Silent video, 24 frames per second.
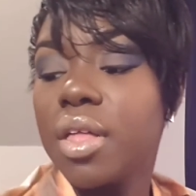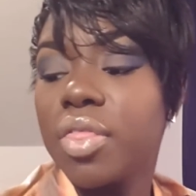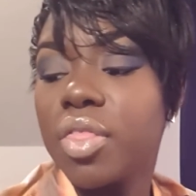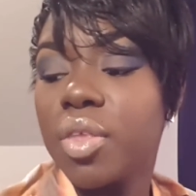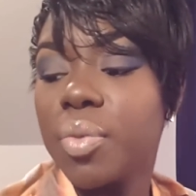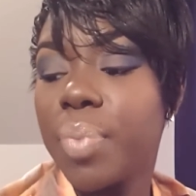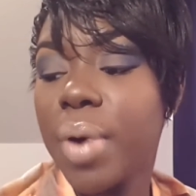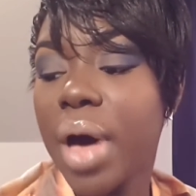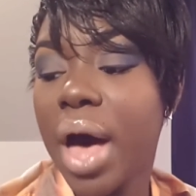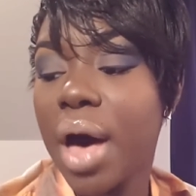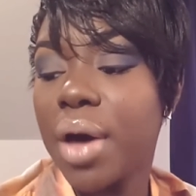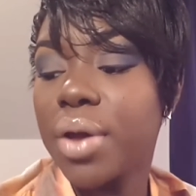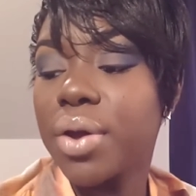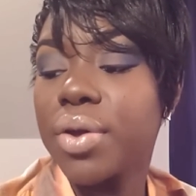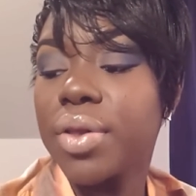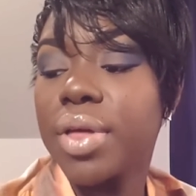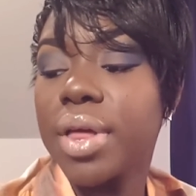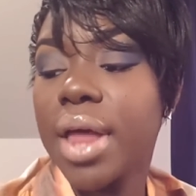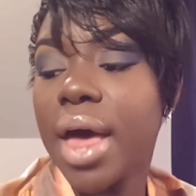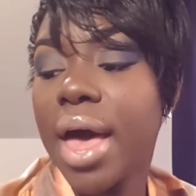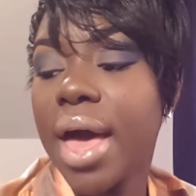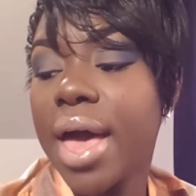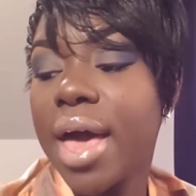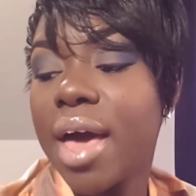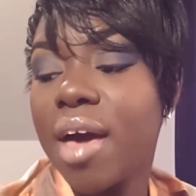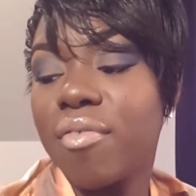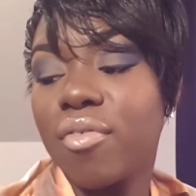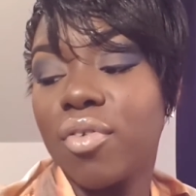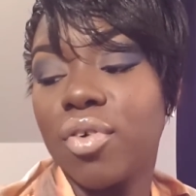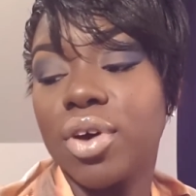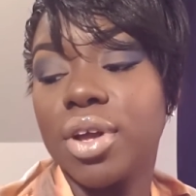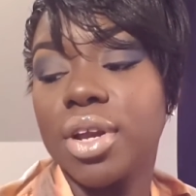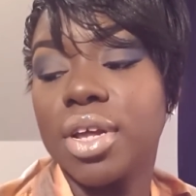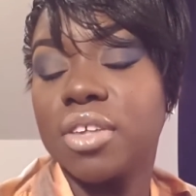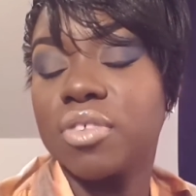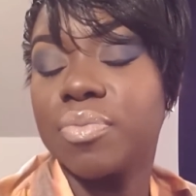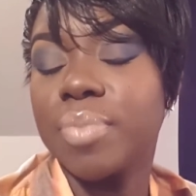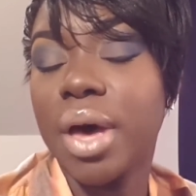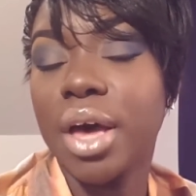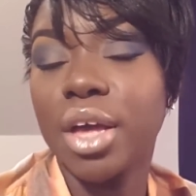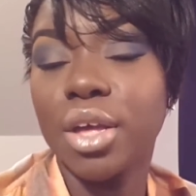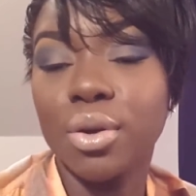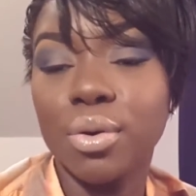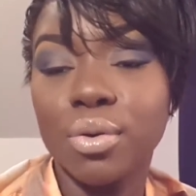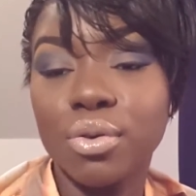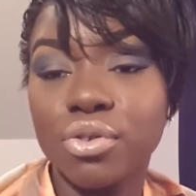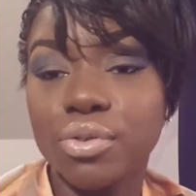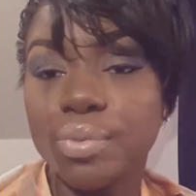The powder that I have on is my
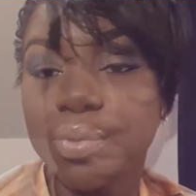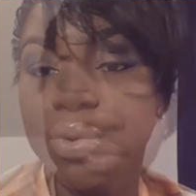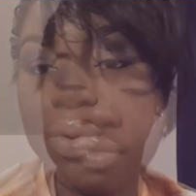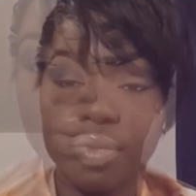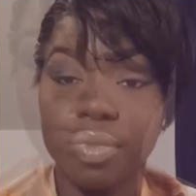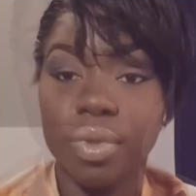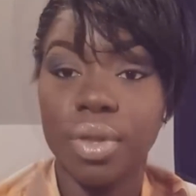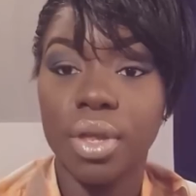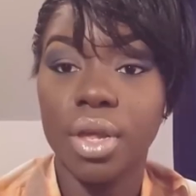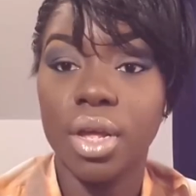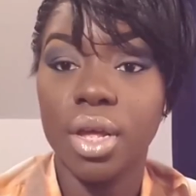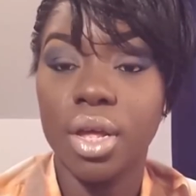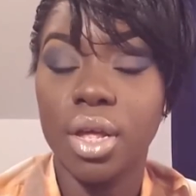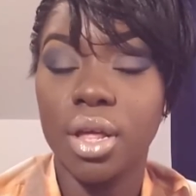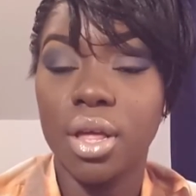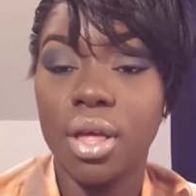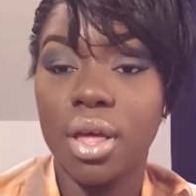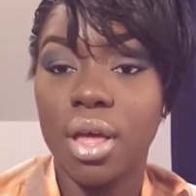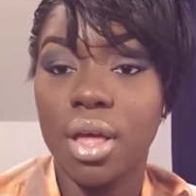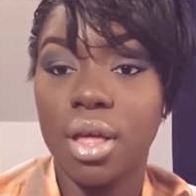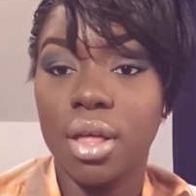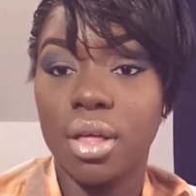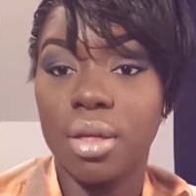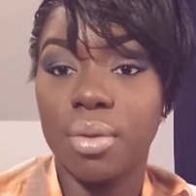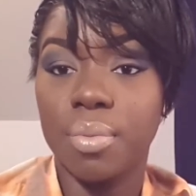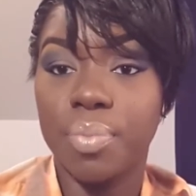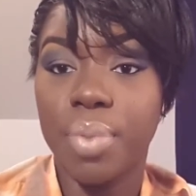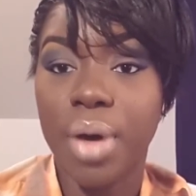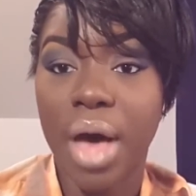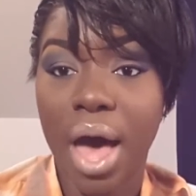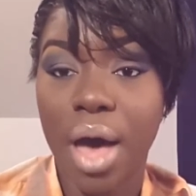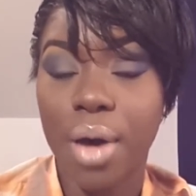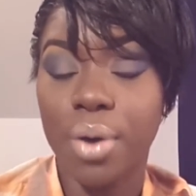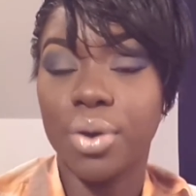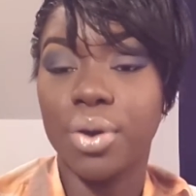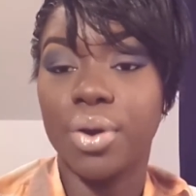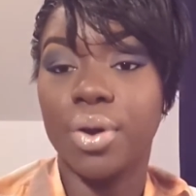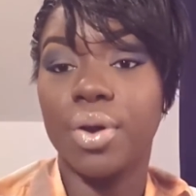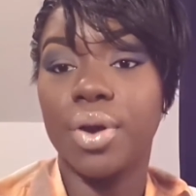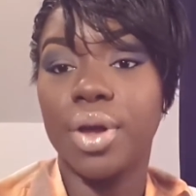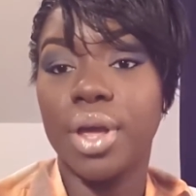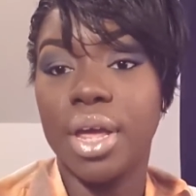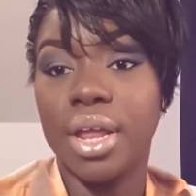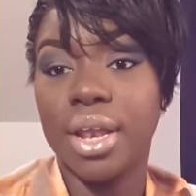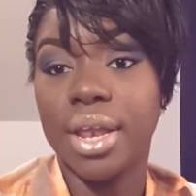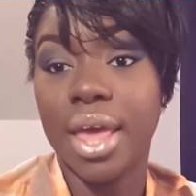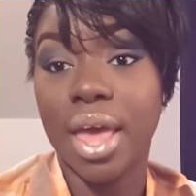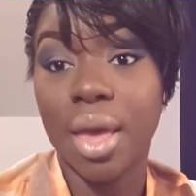usual powder
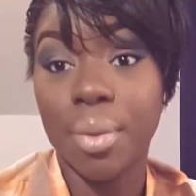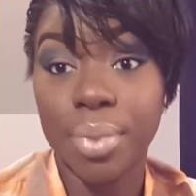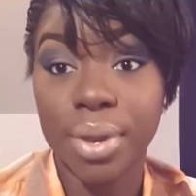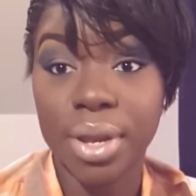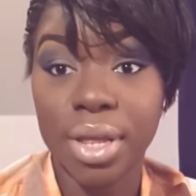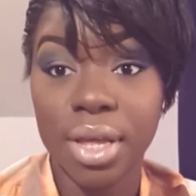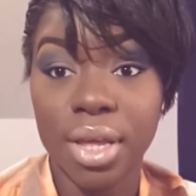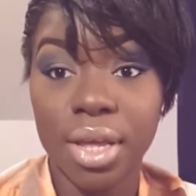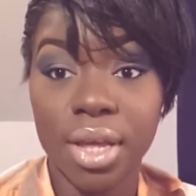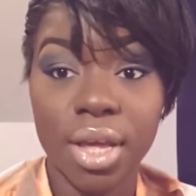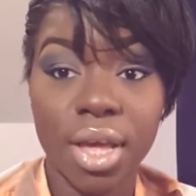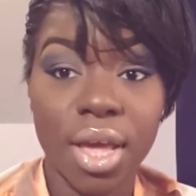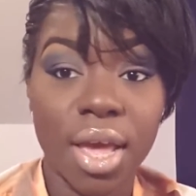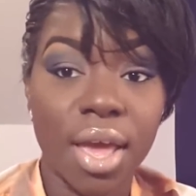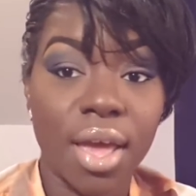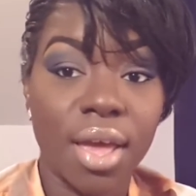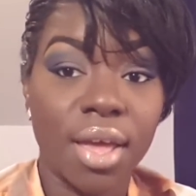in ebony.